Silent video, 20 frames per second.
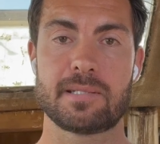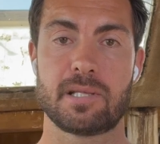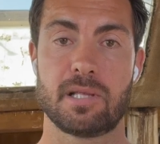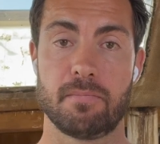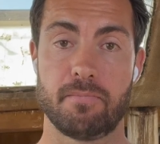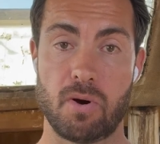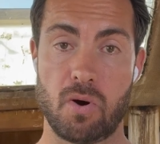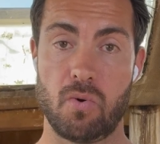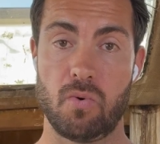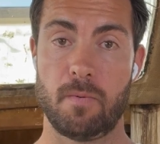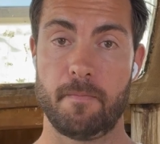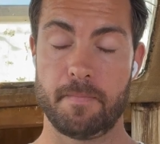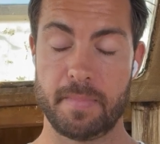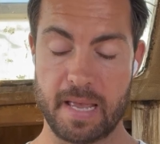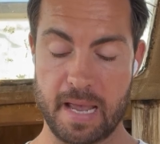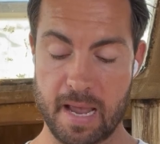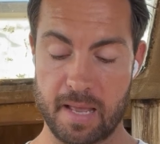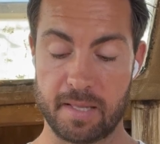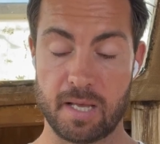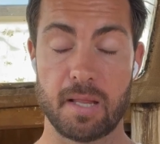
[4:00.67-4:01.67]
the boat,
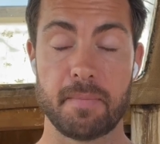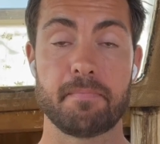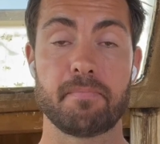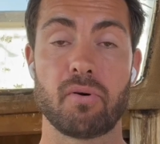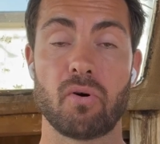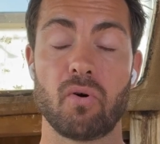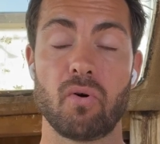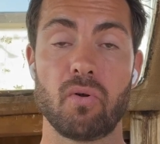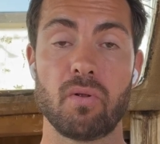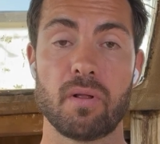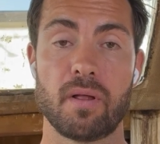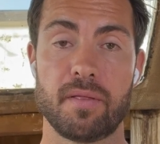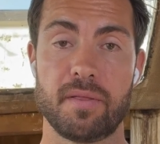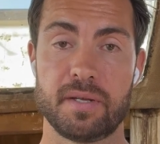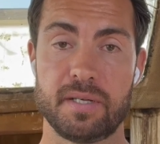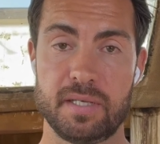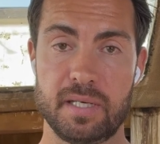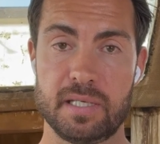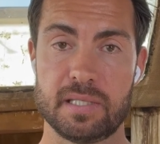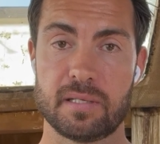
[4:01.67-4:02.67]
and then pull the
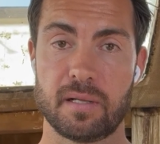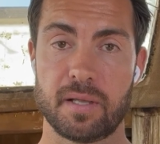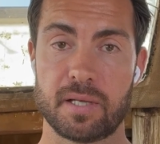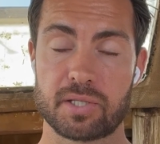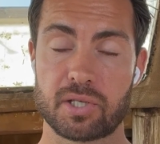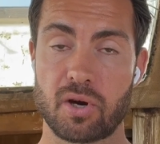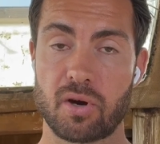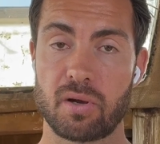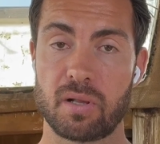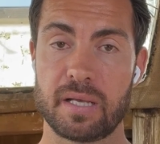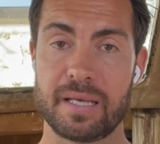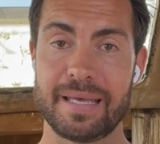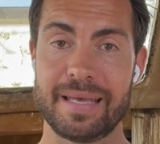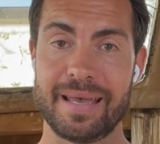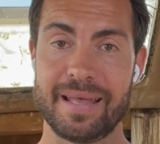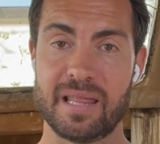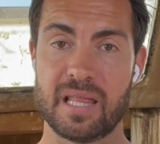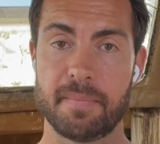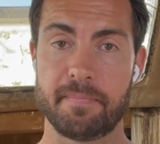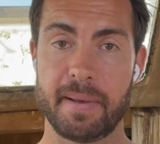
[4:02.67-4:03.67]
diesel that's currently
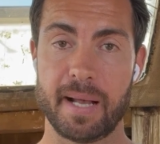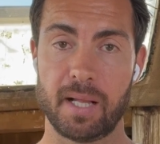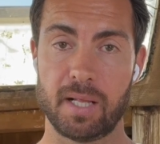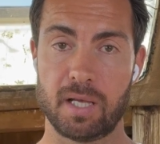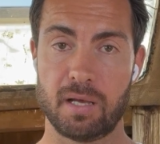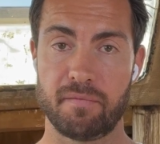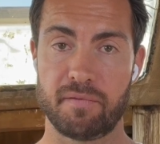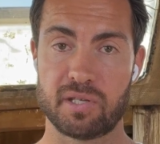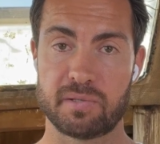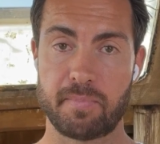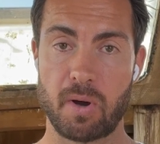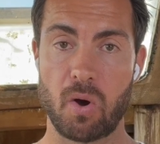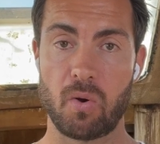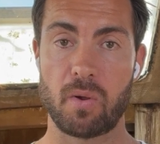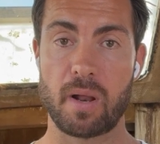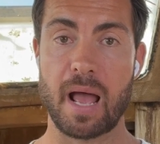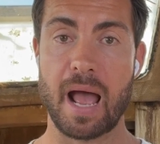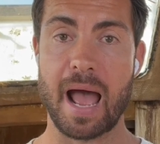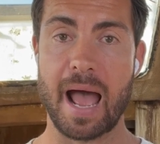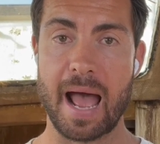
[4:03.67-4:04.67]
in the belly of this
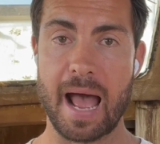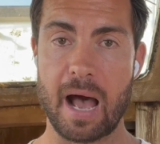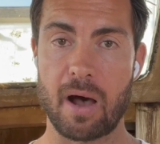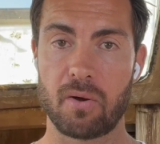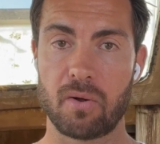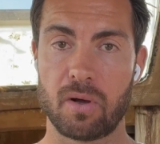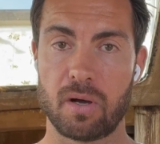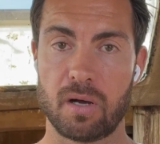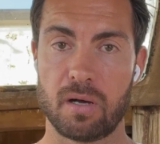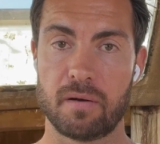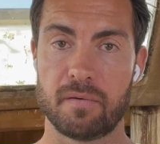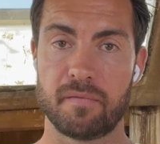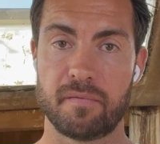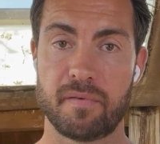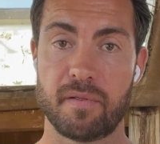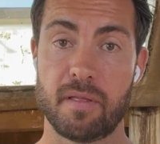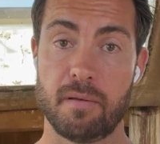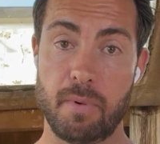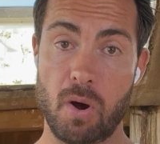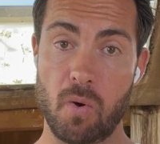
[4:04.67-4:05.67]
boat out of
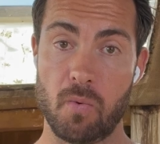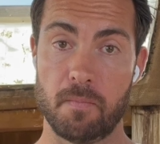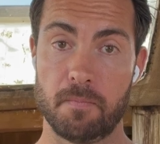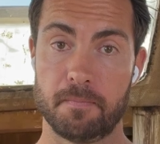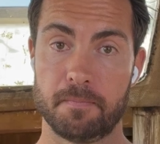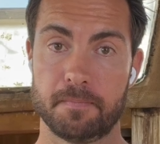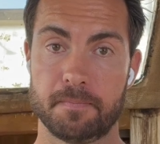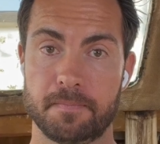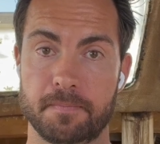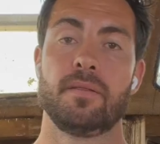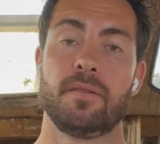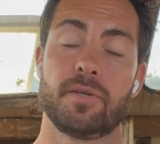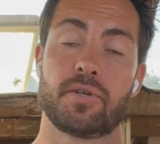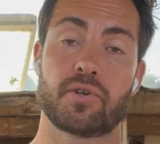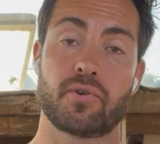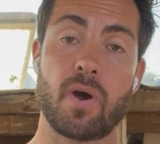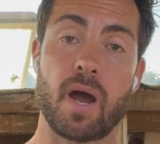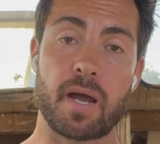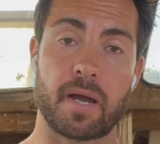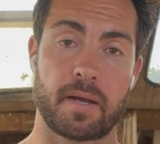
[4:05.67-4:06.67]
the boat. The
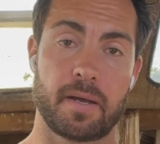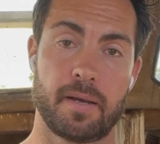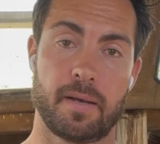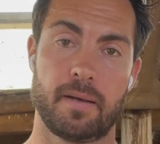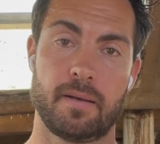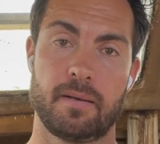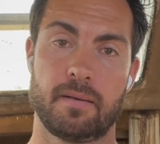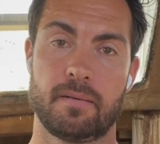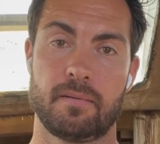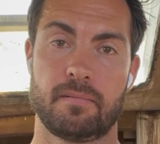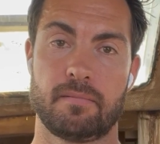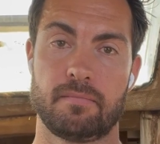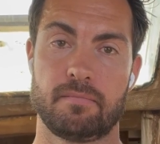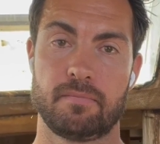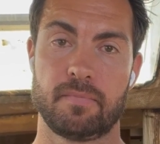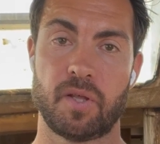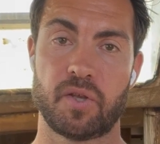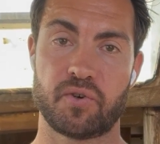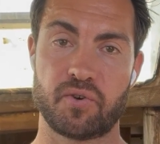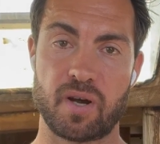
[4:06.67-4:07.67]
truck
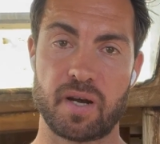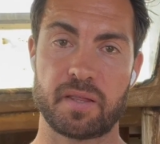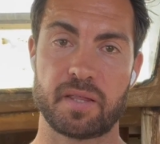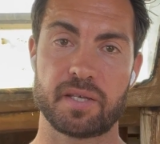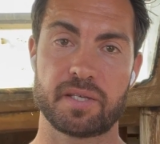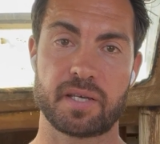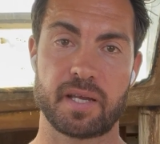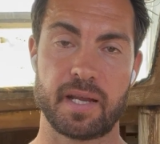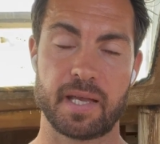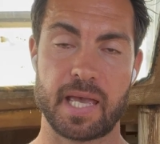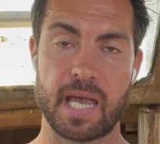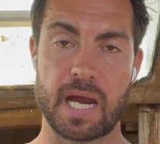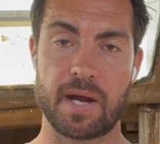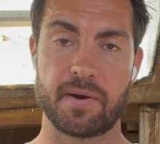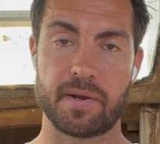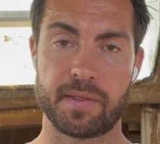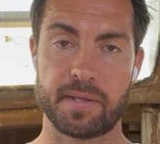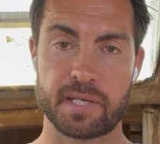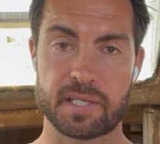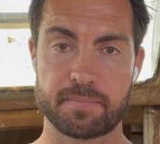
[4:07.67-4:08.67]
that's going to
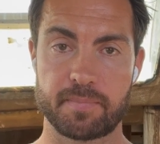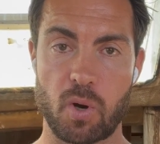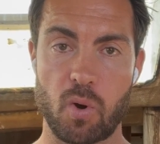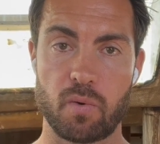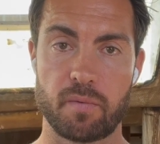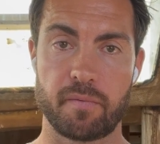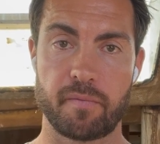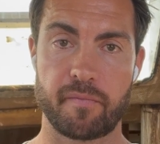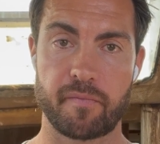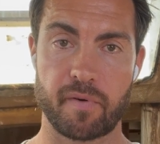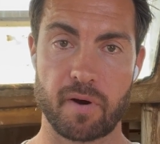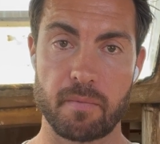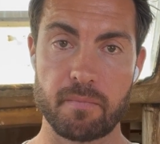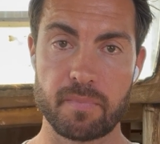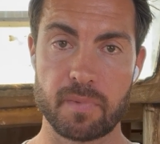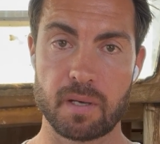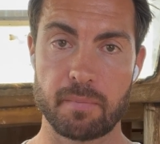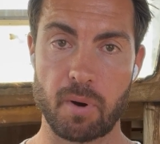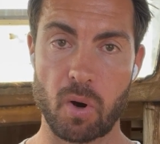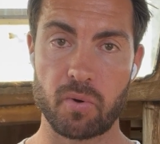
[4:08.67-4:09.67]
carry this boat
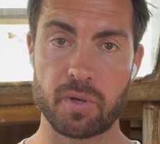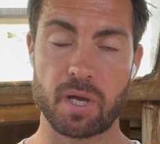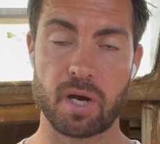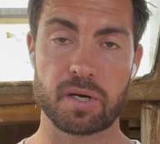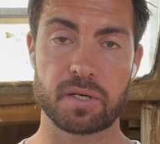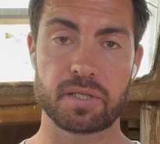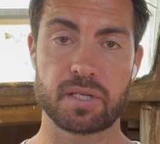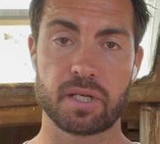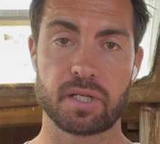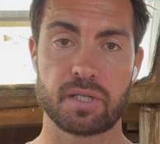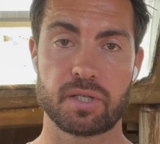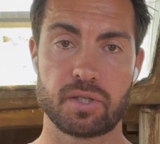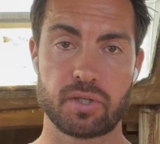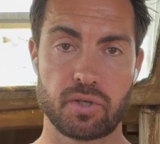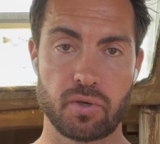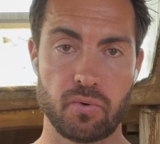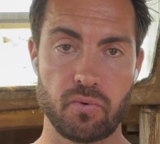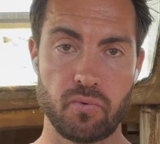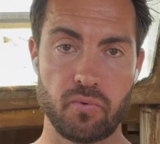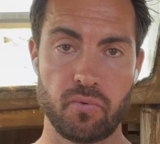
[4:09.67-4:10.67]
from the boatyard
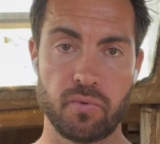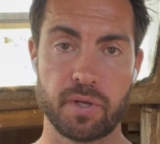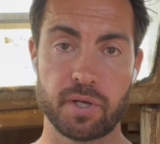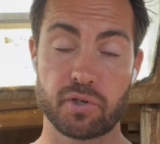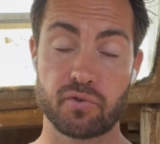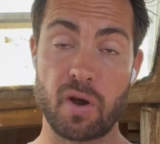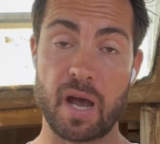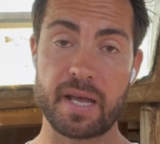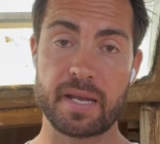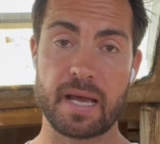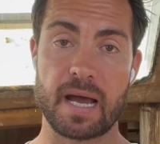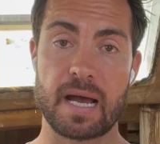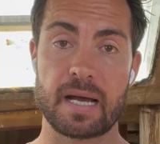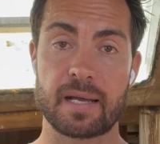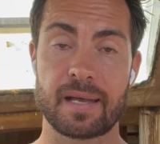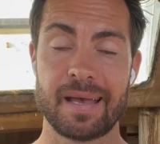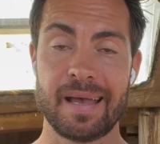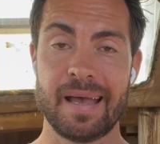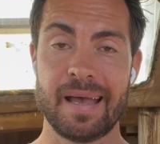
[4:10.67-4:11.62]
to the dry dock,